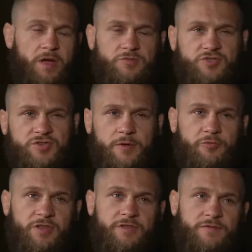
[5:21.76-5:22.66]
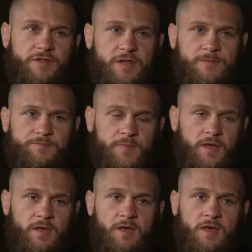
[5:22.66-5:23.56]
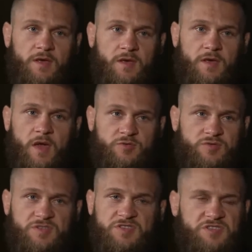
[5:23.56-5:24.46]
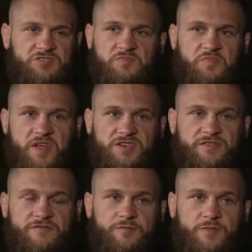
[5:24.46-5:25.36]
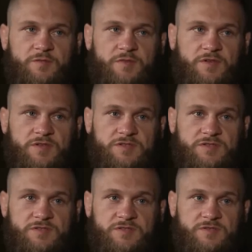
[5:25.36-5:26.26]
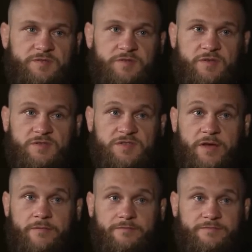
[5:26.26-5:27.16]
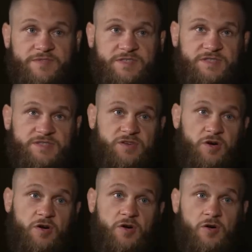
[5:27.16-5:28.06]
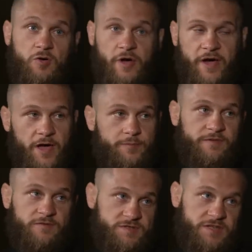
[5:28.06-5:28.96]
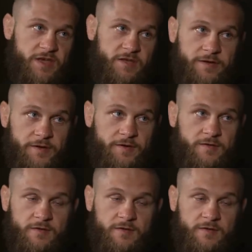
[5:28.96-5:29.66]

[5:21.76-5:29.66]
I'm sure I'm ready for that. It's, it's, not pressure for me because because I'm so happy for staying here.